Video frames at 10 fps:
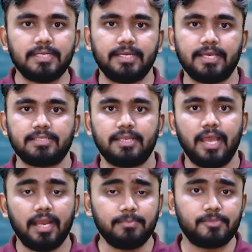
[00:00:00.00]
syntax and
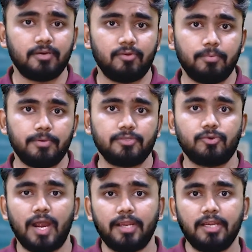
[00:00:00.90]
helps developers
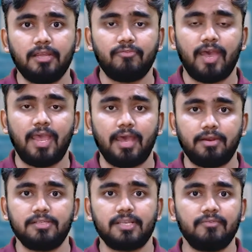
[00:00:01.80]
to identify
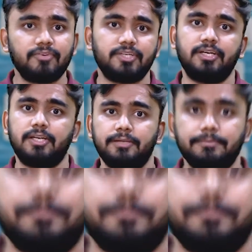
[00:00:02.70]
errors efficiently.